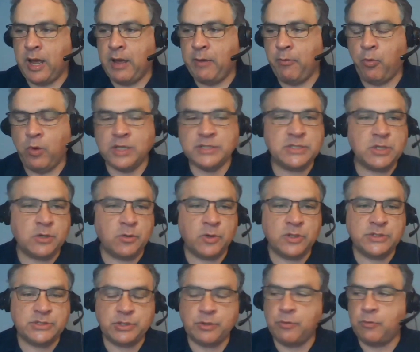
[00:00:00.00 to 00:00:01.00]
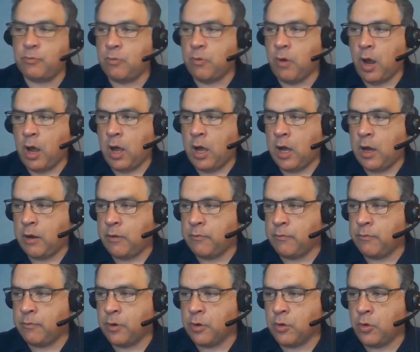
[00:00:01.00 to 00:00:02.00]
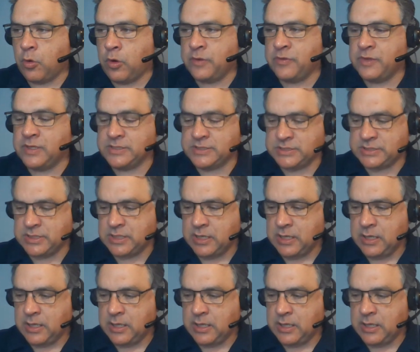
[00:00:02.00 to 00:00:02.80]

I was going to uh, record this